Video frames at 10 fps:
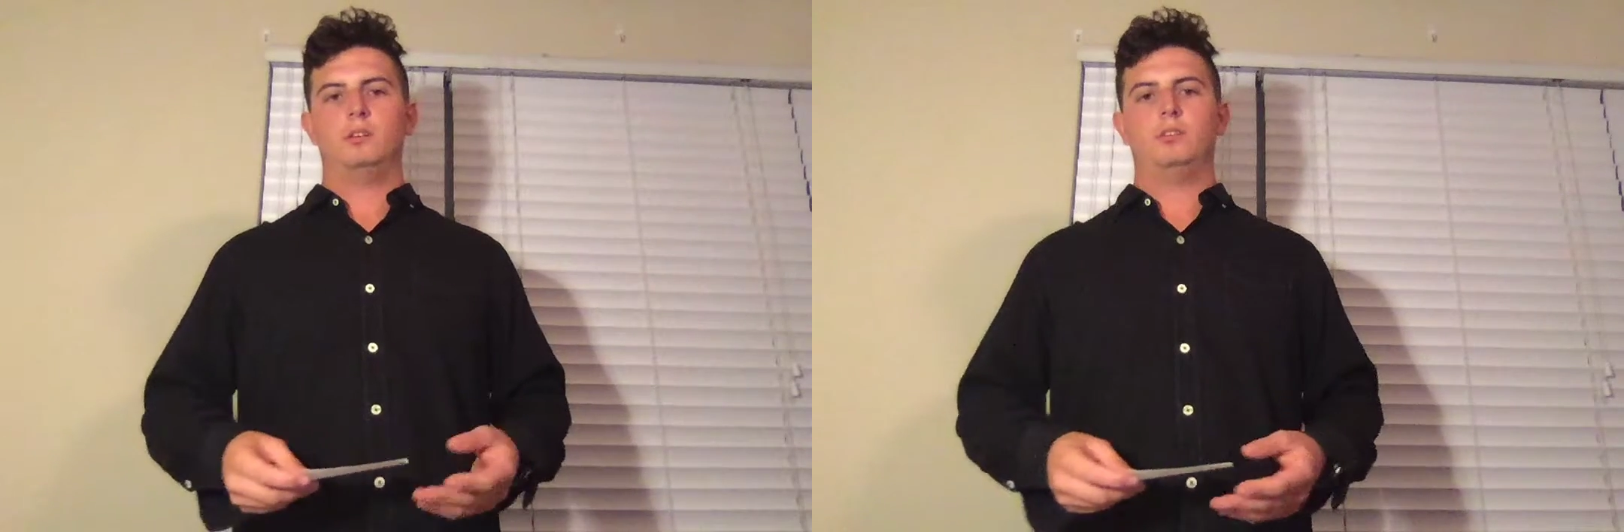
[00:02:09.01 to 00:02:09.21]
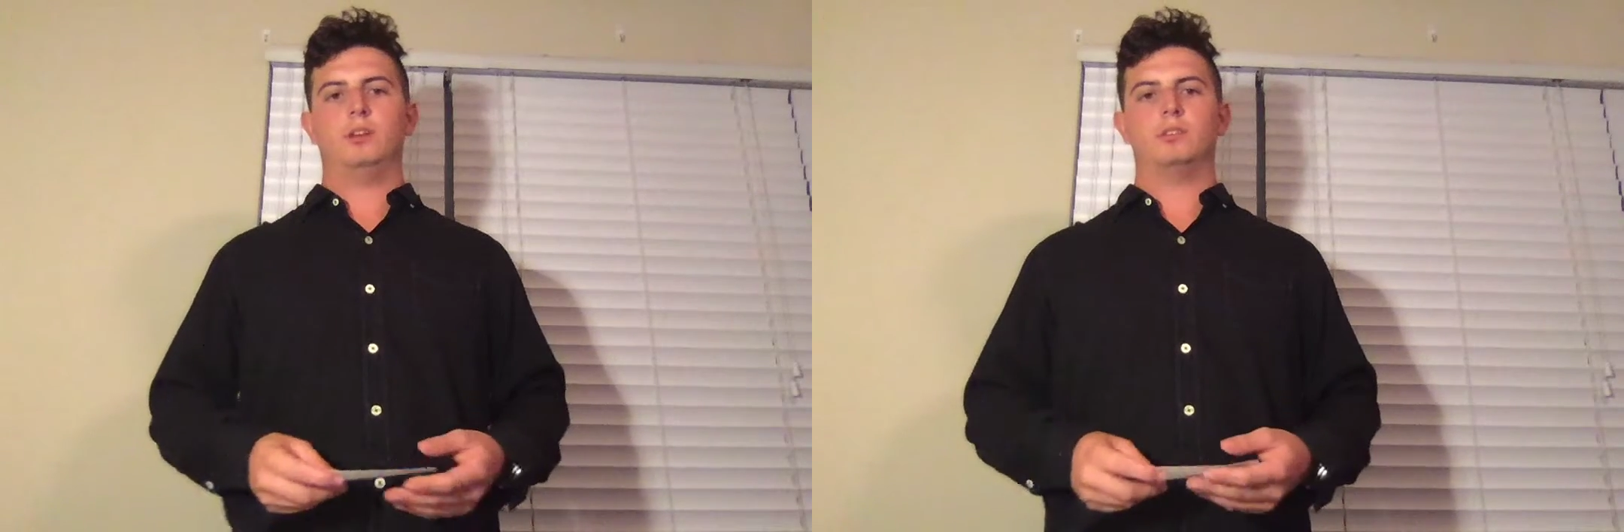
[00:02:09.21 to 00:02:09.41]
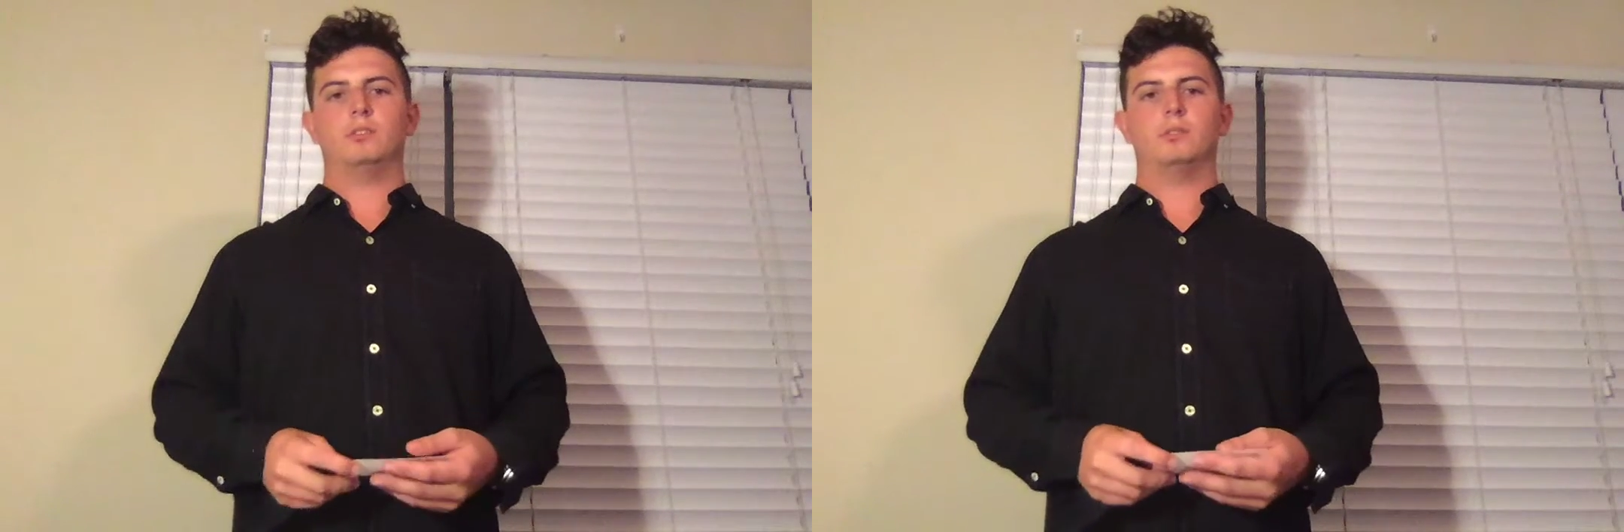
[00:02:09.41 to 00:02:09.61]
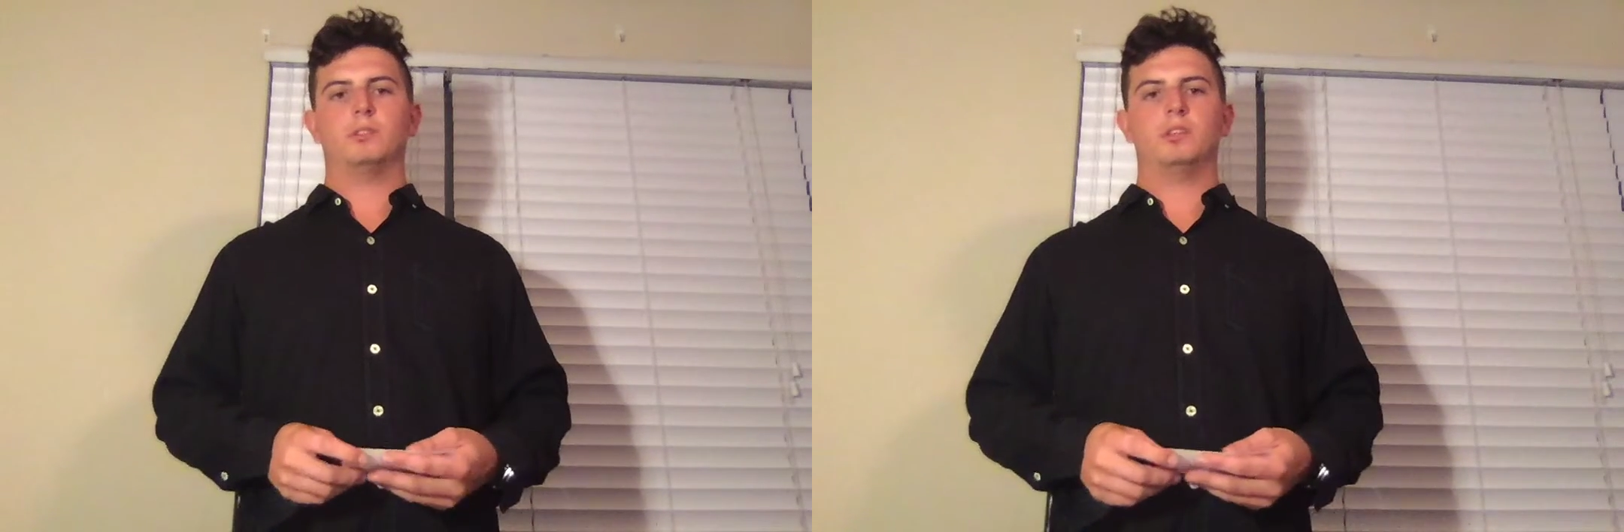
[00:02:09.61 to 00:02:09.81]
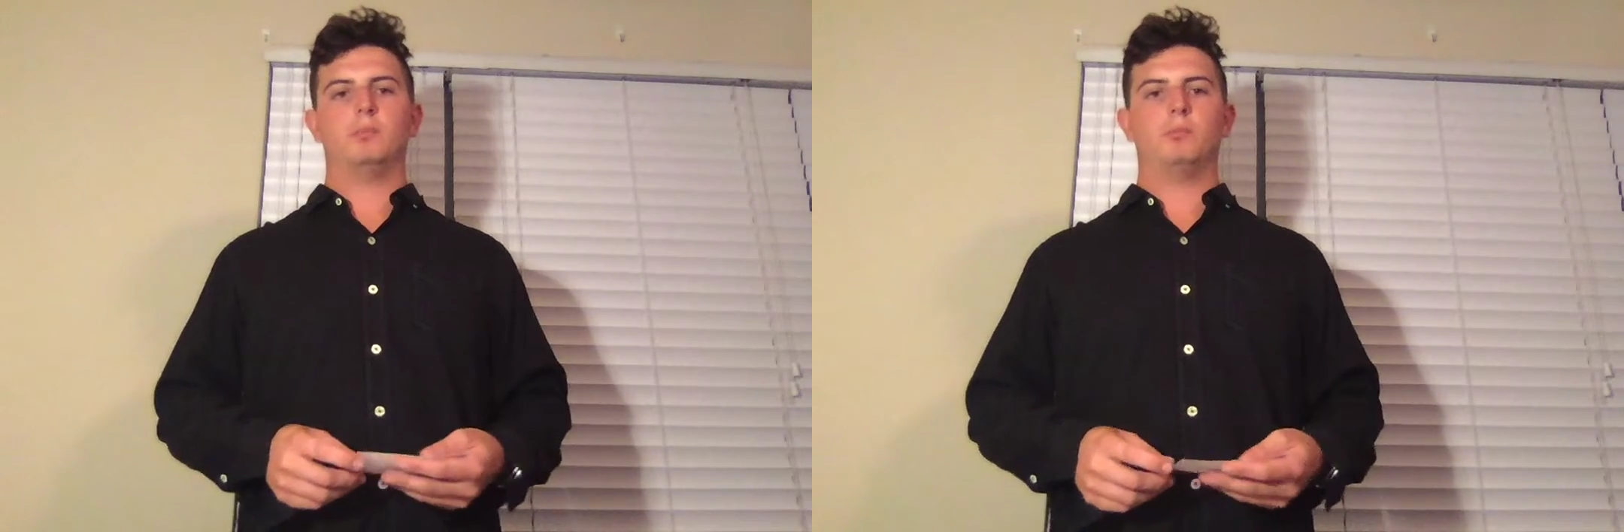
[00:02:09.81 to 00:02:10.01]
You guys know what
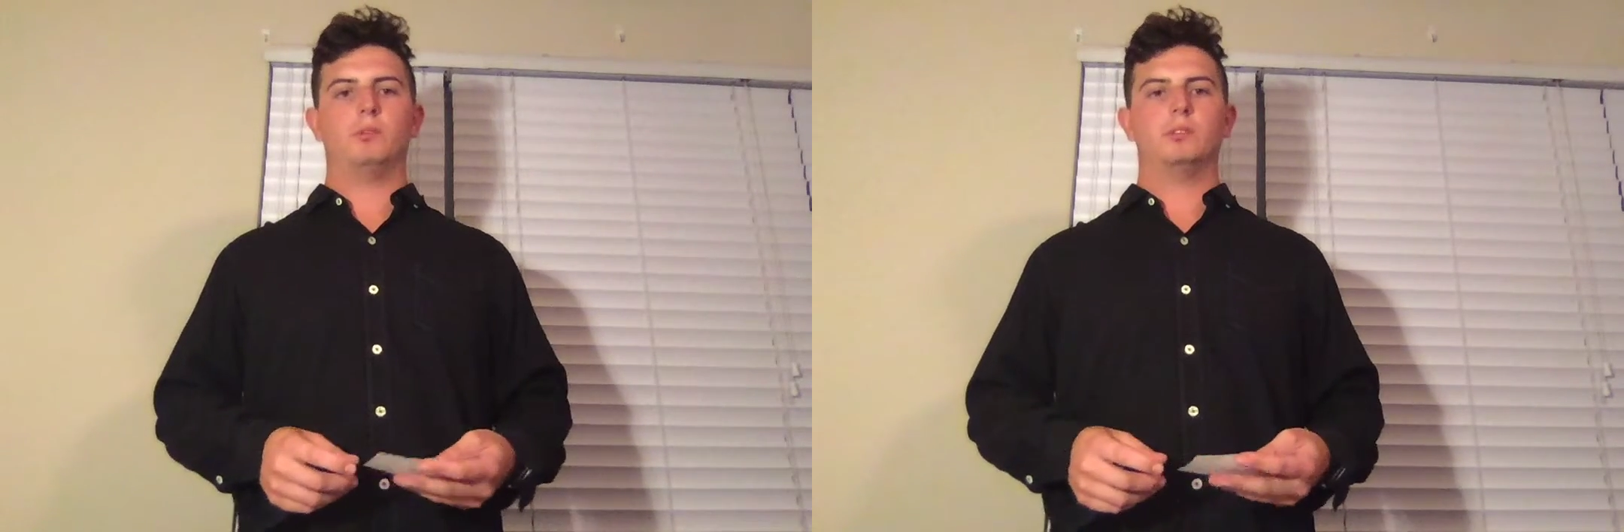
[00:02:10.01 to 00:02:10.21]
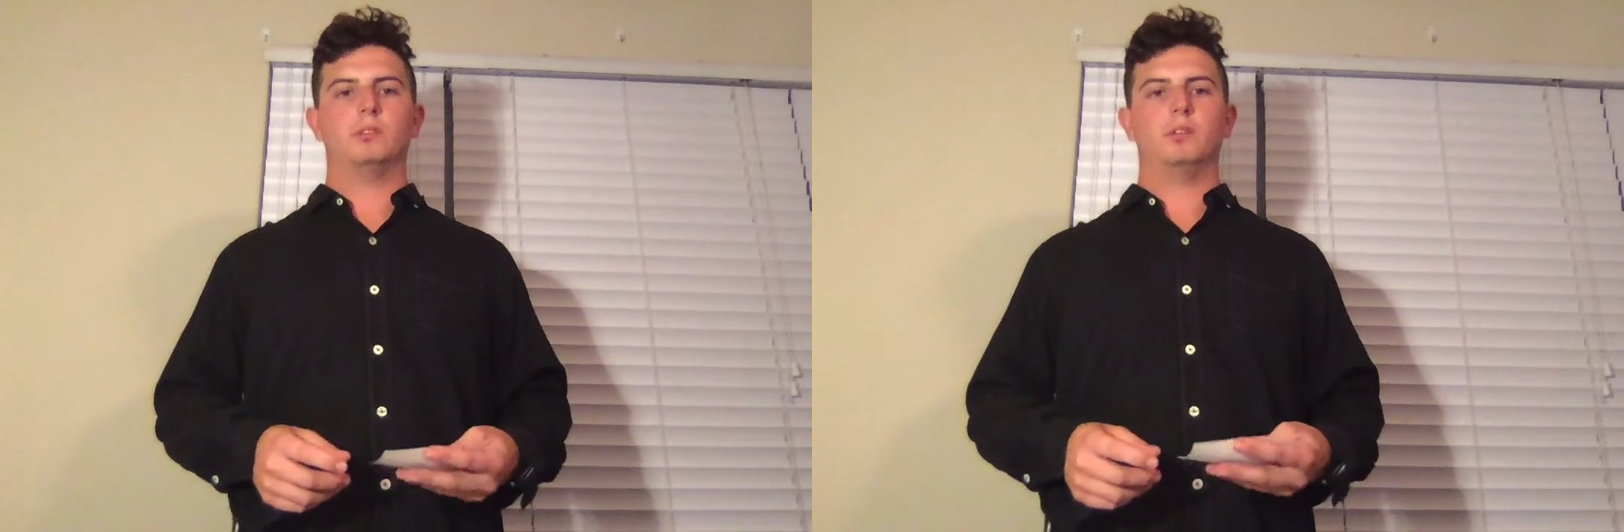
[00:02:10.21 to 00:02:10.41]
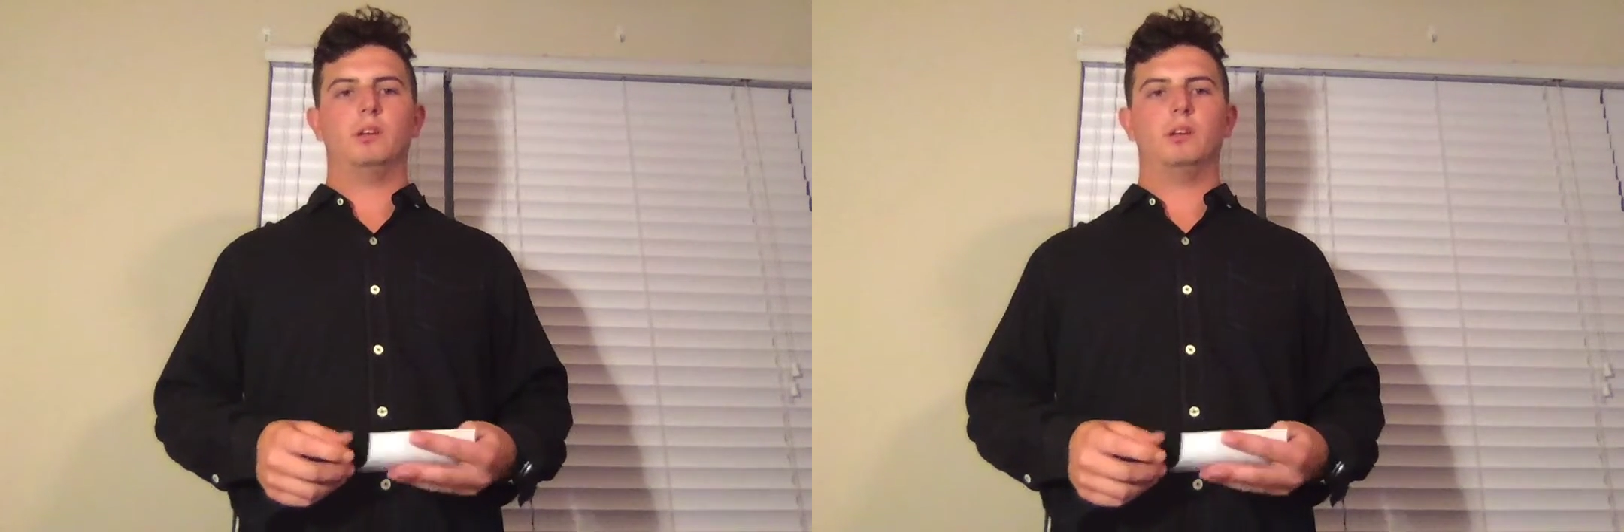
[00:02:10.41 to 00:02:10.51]
the key points are,